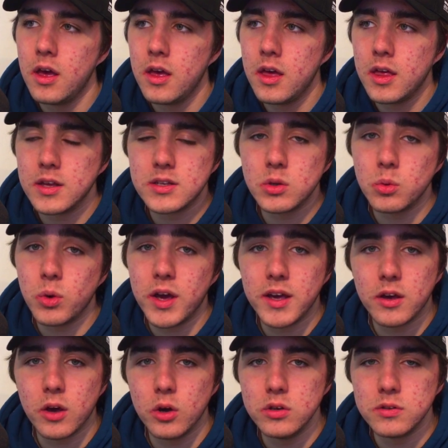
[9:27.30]
it's the way it
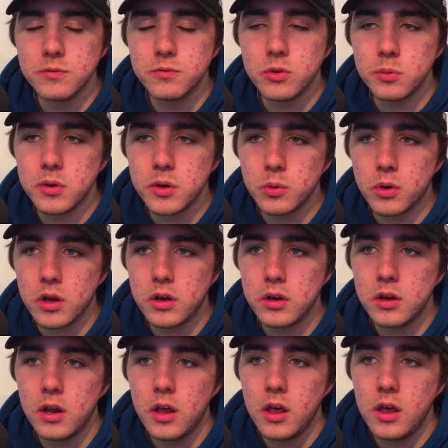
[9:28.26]
goes in Formula 1.
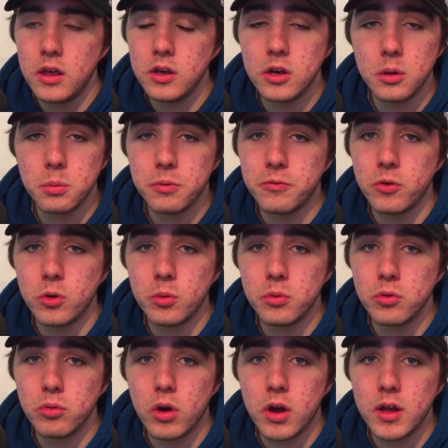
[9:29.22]
You've got to perform
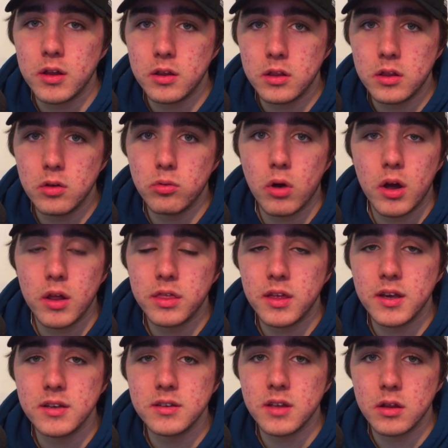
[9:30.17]
the right
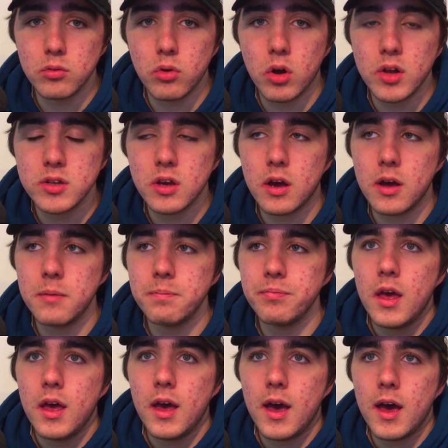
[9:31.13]
things at the right time.
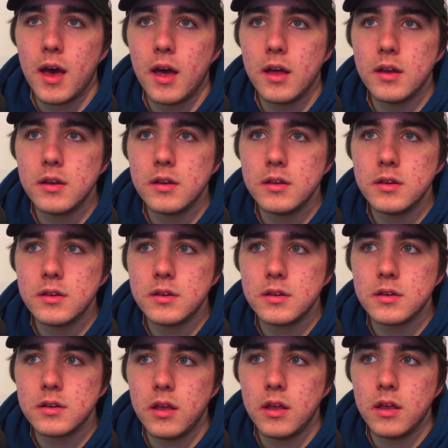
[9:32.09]
And
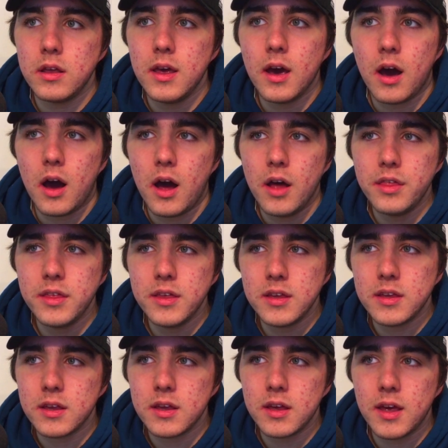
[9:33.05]
yeah, I think
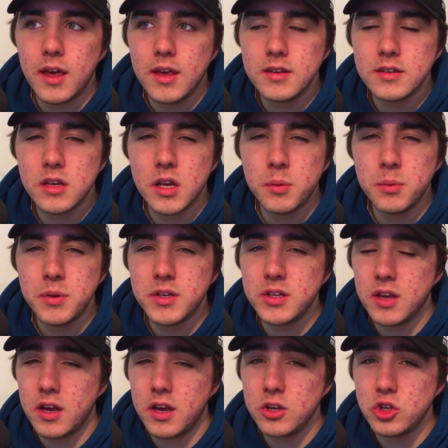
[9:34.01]
it's going to be
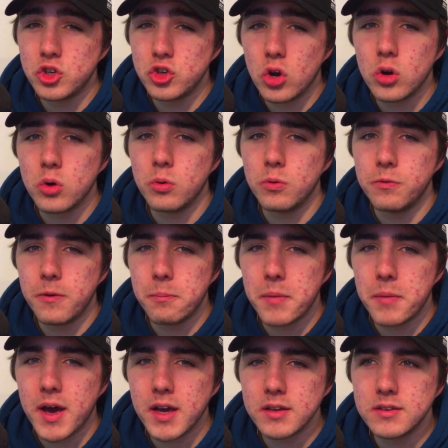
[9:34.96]
a struggle for
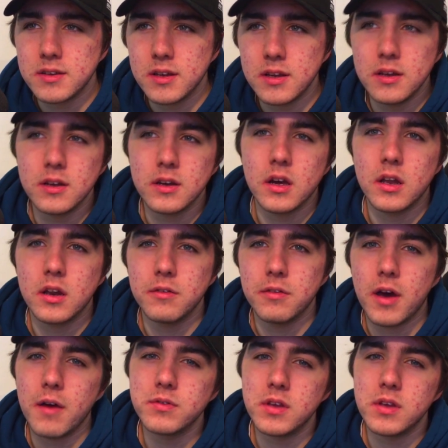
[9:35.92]
Max to kind of
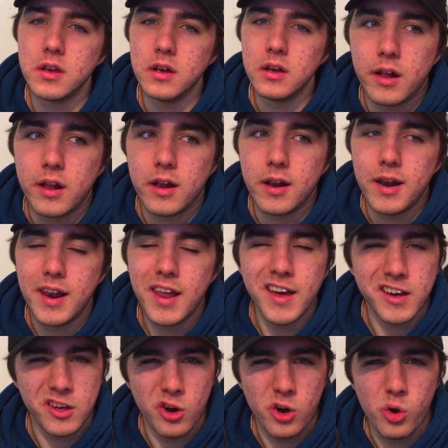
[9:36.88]
have to let
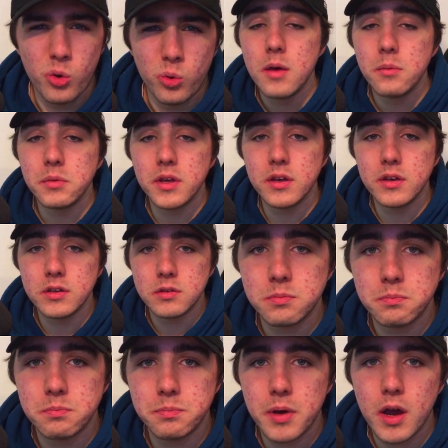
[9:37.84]
go, because
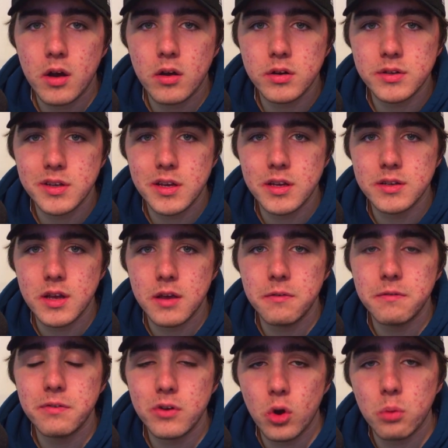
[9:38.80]
Perez is a
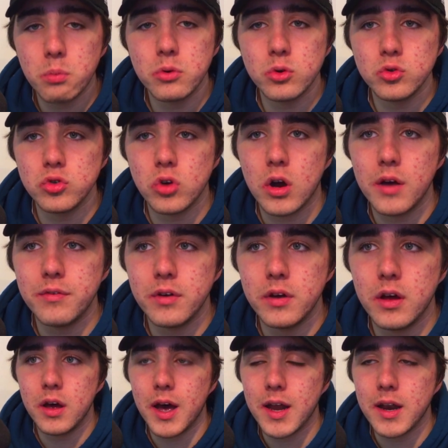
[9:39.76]
phenomenal driver,
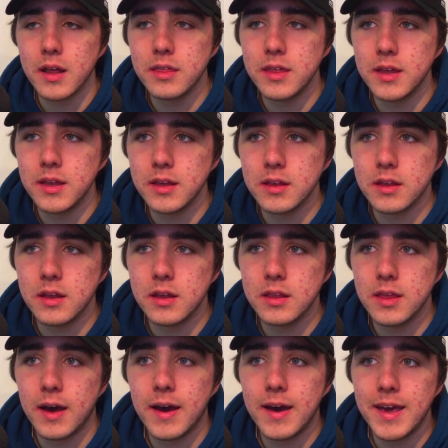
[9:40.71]
and I think
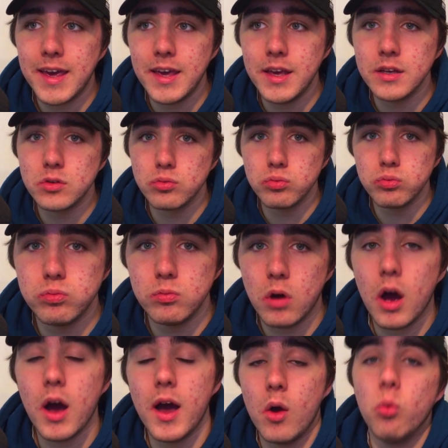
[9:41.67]
that he is.
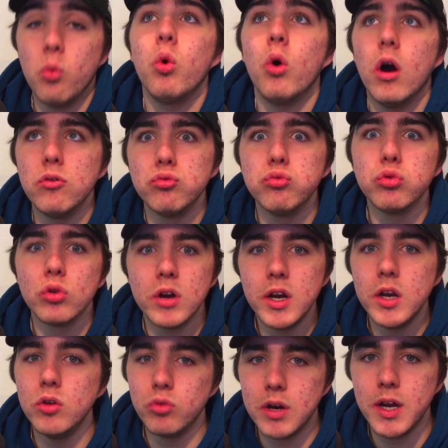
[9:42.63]
I
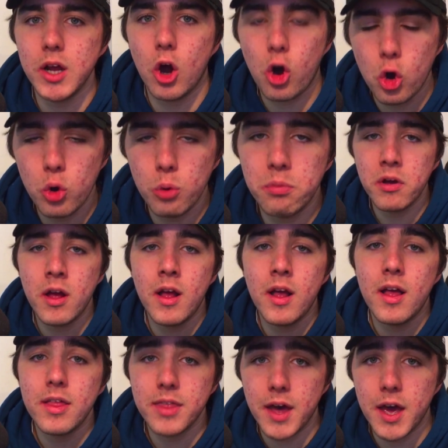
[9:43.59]
really hope
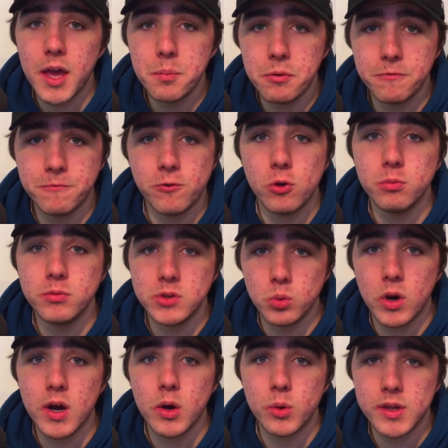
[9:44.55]
that he performs
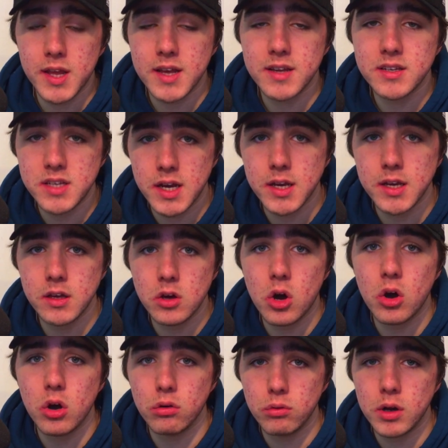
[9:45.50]
well in that second car
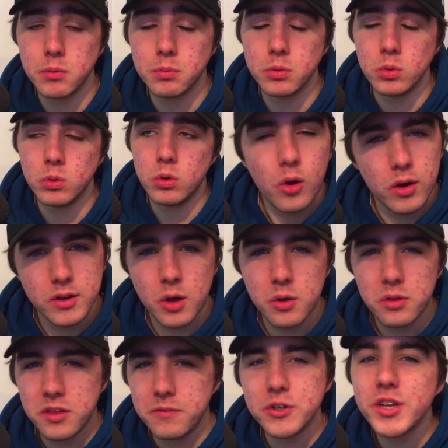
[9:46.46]
at Red Bull. I don't
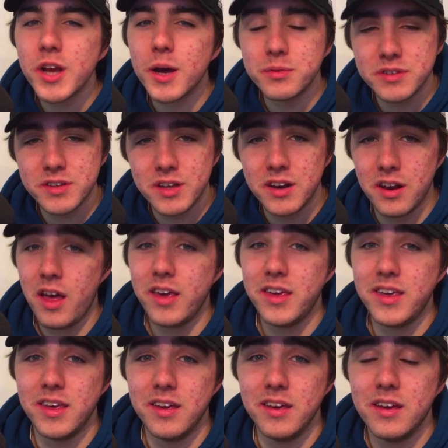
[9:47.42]
think Verstappen's going to like
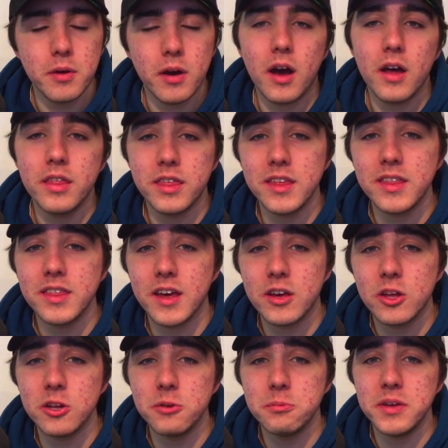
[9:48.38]
it. I think there
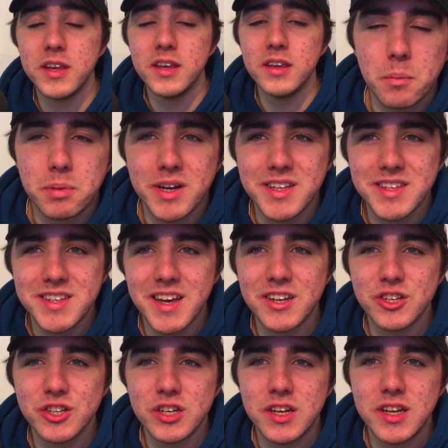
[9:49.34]
could be
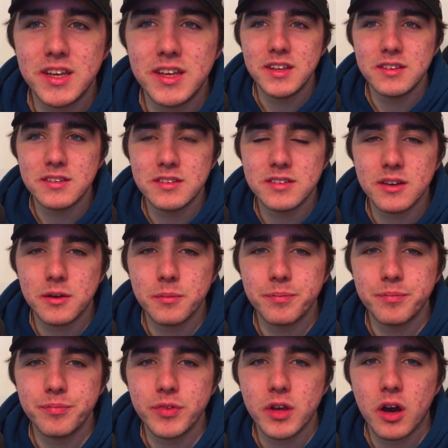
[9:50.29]
potentially
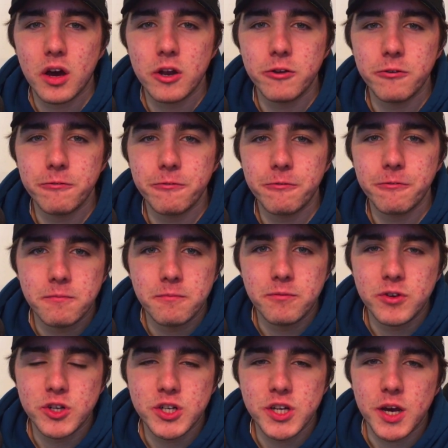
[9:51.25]
some kind of
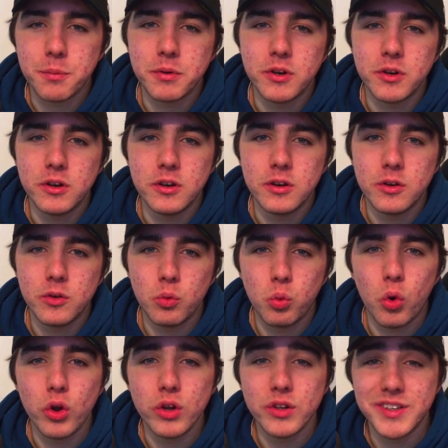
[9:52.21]
Verstappen
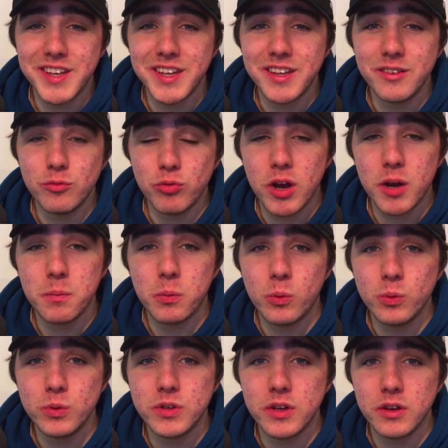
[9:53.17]
wanting Red Bull
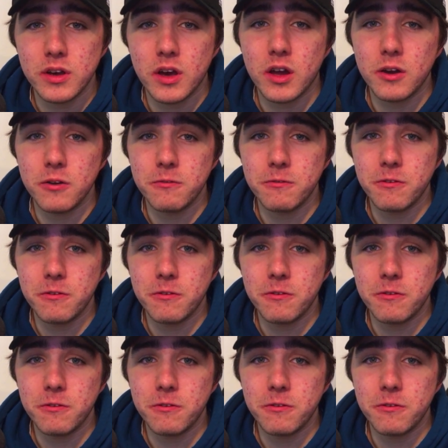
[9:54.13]
to kind of